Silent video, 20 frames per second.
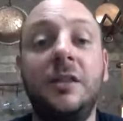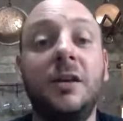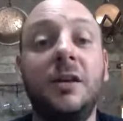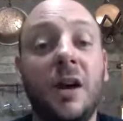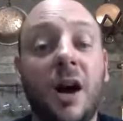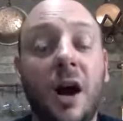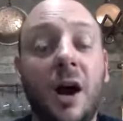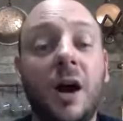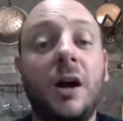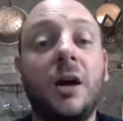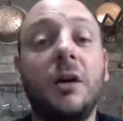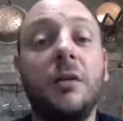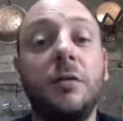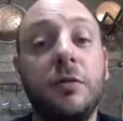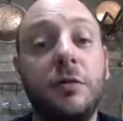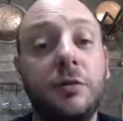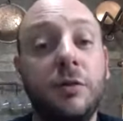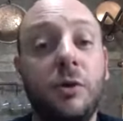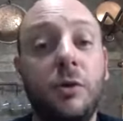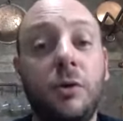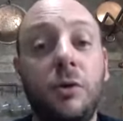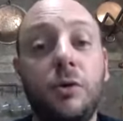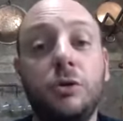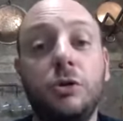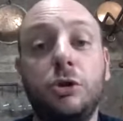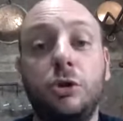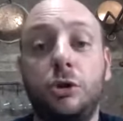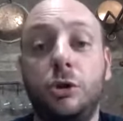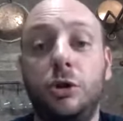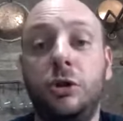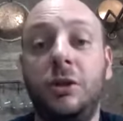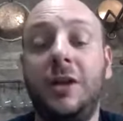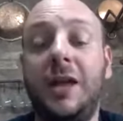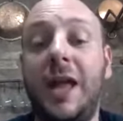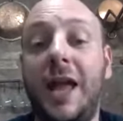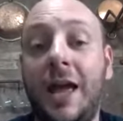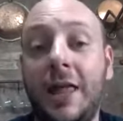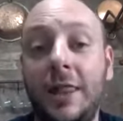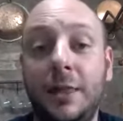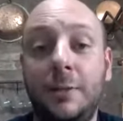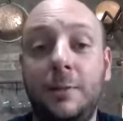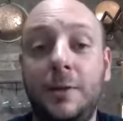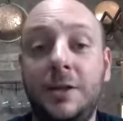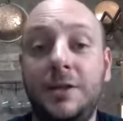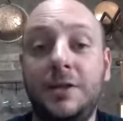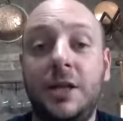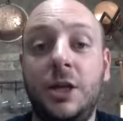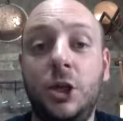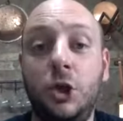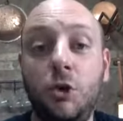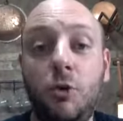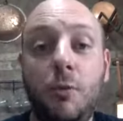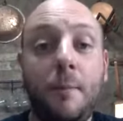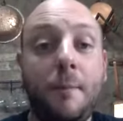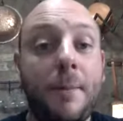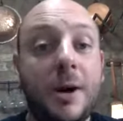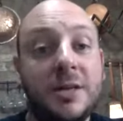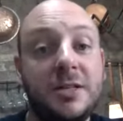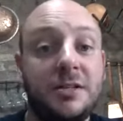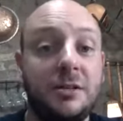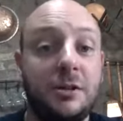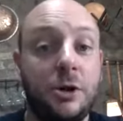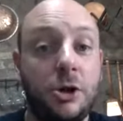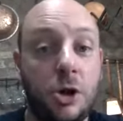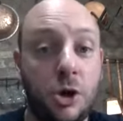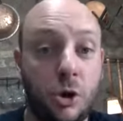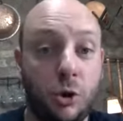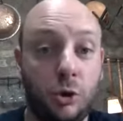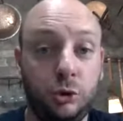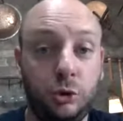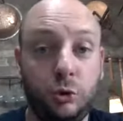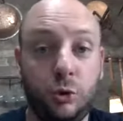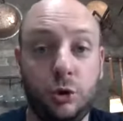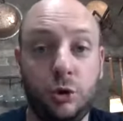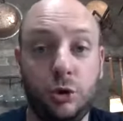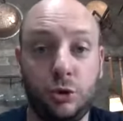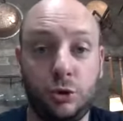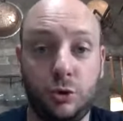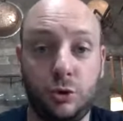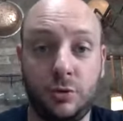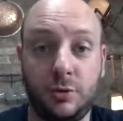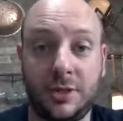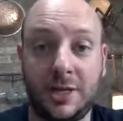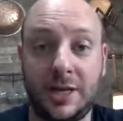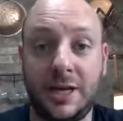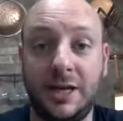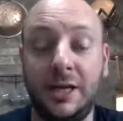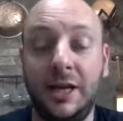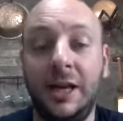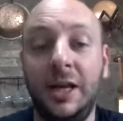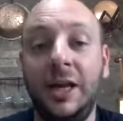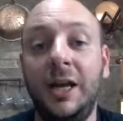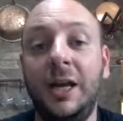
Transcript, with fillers: There are, though, certain elements that you must know to ensure that